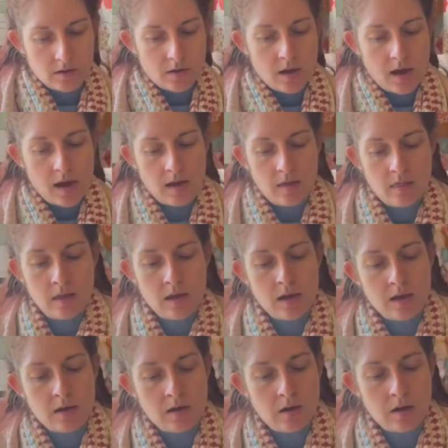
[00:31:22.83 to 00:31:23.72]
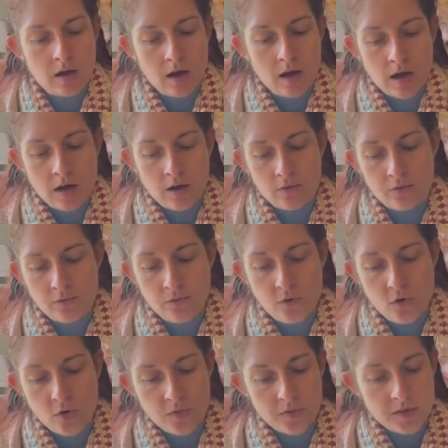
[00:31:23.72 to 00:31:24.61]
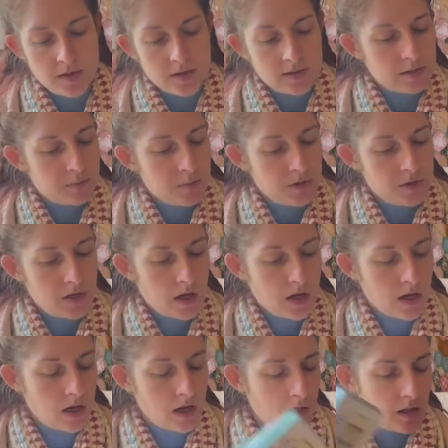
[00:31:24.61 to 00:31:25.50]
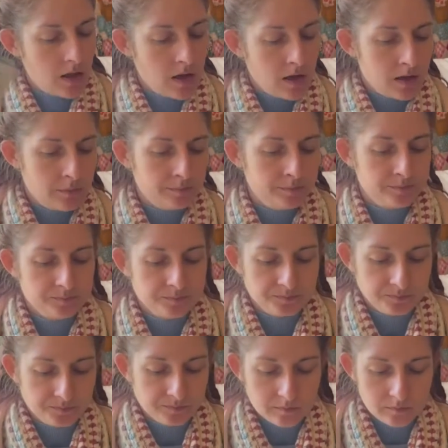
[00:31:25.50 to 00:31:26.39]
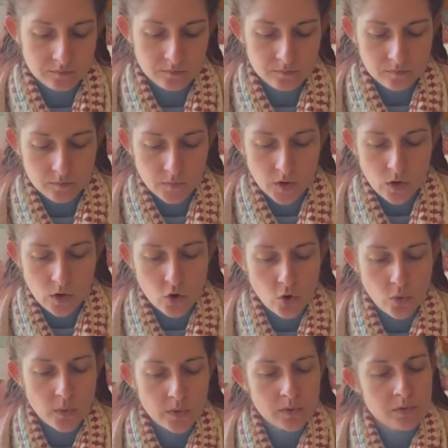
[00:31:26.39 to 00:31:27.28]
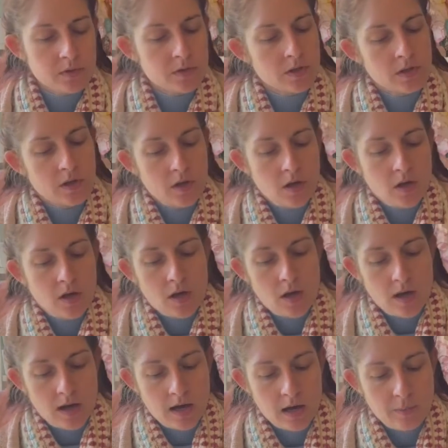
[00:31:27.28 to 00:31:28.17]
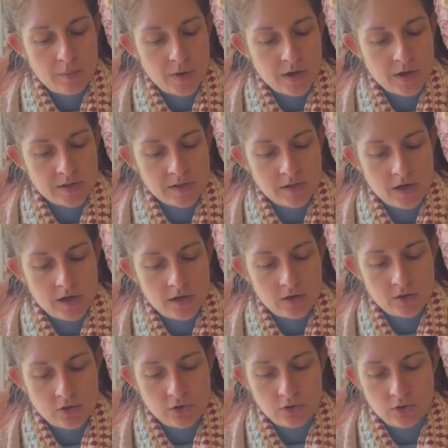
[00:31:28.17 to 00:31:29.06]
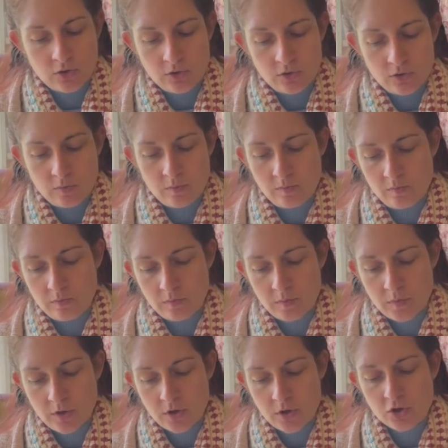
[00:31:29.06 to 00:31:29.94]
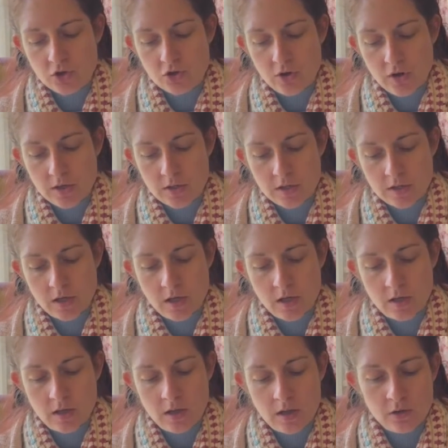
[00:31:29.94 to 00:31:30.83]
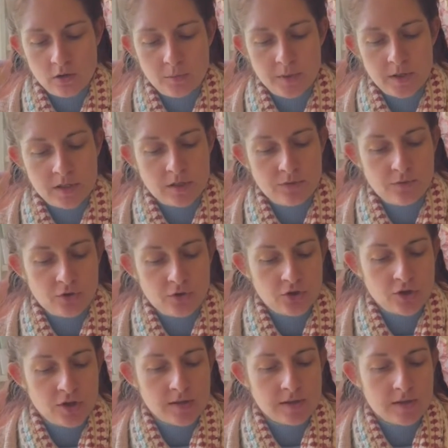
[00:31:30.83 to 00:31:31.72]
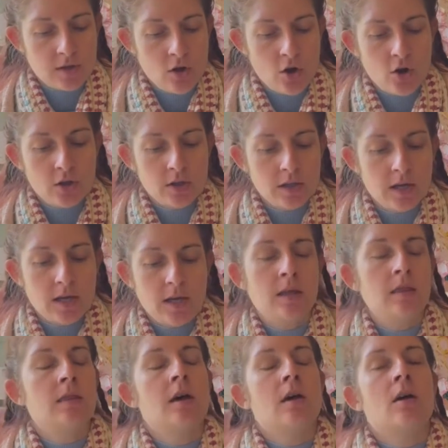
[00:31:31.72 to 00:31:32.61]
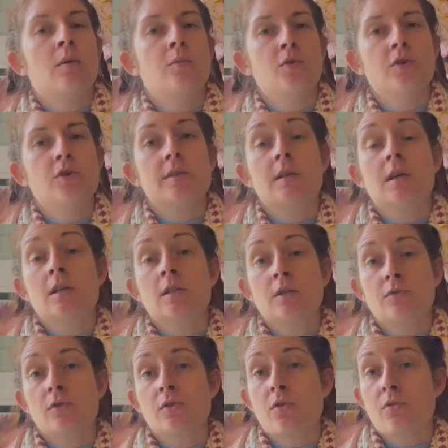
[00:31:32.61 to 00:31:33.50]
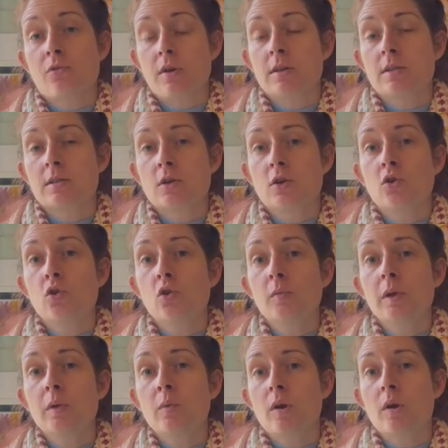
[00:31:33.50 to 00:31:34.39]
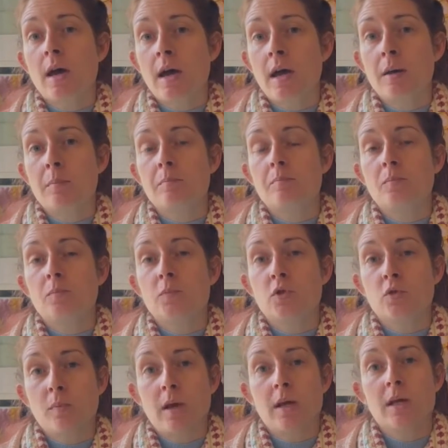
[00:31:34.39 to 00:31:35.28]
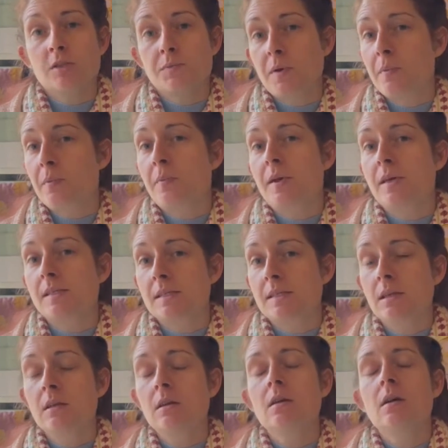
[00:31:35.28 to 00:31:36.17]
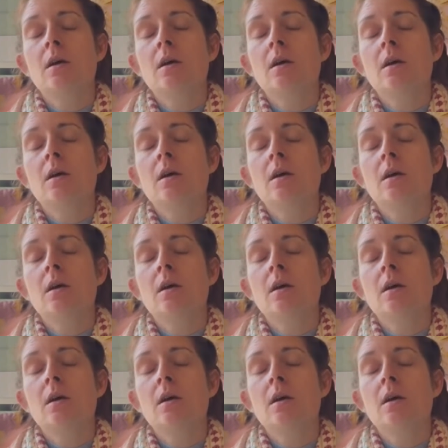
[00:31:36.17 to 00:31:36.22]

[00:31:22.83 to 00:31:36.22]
And then for this particular quilt, I decided to construct it a little bit different, just only in that I'm using a different thread. So normally when I do my English paper piecing,